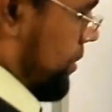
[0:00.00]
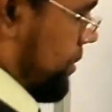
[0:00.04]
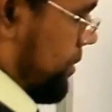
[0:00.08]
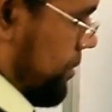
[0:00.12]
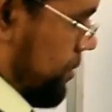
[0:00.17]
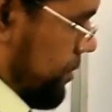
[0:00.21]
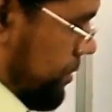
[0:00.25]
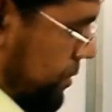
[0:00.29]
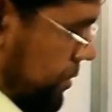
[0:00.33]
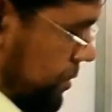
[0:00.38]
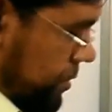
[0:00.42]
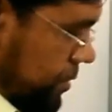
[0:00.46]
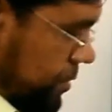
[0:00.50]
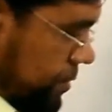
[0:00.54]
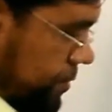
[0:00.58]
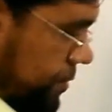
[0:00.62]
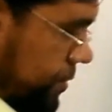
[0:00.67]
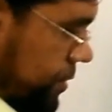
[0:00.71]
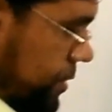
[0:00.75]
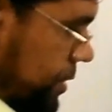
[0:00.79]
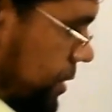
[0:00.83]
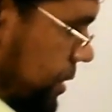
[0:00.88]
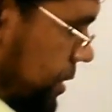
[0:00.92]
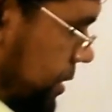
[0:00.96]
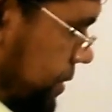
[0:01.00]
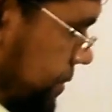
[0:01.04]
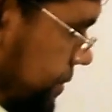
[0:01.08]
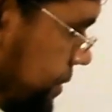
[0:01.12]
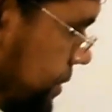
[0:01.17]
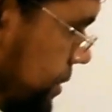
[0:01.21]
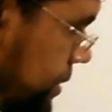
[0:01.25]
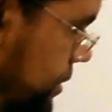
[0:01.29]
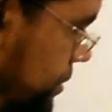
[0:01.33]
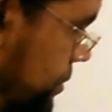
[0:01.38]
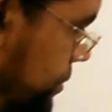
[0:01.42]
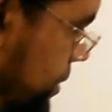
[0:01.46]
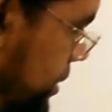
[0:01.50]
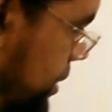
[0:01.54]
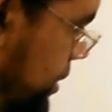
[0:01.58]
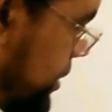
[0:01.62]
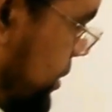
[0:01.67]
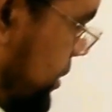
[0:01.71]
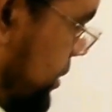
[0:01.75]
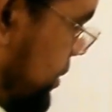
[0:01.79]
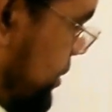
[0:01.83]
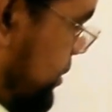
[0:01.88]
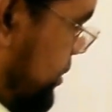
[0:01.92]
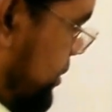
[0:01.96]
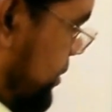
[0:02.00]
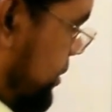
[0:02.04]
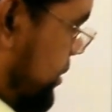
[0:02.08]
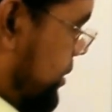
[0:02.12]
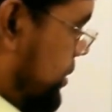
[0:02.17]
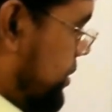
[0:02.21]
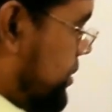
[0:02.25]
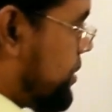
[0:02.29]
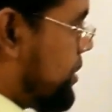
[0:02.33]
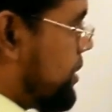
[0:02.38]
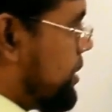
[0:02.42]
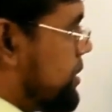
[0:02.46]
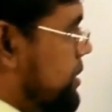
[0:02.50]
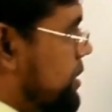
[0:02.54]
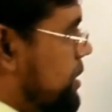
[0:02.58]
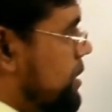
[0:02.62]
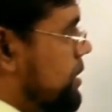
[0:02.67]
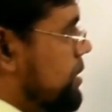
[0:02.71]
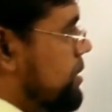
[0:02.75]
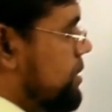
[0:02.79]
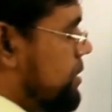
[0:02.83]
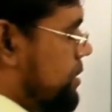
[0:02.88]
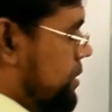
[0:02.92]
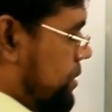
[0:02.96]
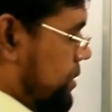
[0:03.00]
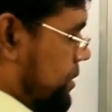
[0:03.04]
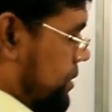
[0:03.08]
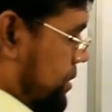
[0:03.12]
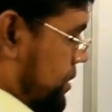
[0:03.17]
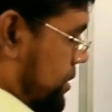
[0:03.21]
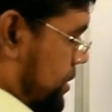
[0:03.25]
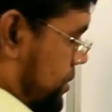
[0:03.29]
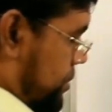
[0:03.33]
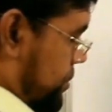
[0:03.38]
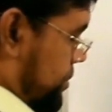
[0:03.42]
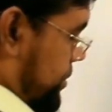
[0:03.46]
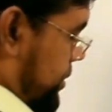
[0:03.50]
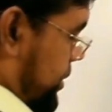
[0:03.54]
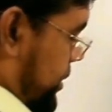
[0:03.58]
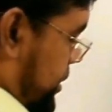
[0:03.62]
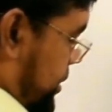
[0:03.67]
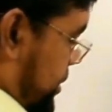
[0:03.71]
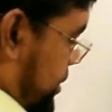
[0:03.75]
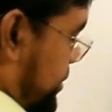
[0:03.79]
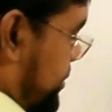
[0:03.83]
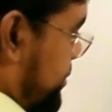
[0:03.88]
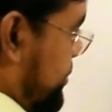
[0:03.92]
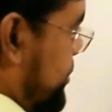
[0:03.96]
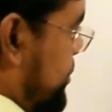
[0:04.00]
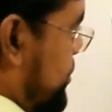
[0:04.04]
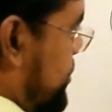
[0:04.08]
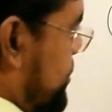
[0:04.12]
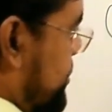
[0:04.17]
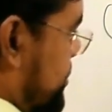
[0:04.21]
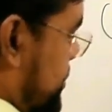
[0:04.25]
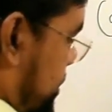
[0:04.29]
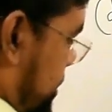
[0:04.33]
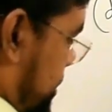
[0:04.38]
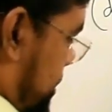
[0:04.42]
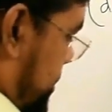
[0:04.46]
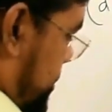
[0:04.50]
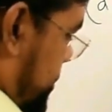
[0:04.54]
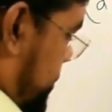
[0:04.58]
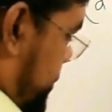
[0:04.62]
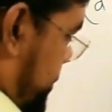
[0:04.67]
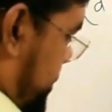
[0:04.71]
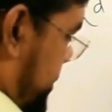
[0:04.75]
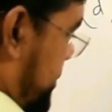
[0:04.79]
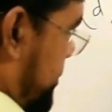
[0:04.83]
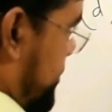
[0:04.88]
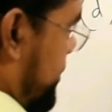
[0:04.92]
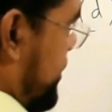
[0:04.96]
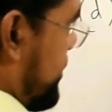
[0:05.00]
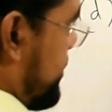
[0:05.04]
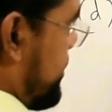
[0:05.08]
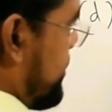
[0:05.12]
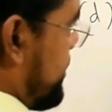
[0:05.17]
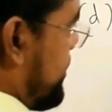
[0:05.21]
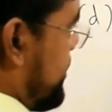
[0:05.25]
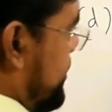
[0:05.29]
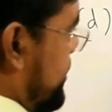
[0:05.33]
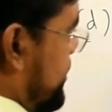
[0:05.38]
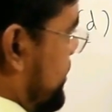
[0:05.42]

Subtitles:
So for the definite one, this result now becomes minus 1 by 3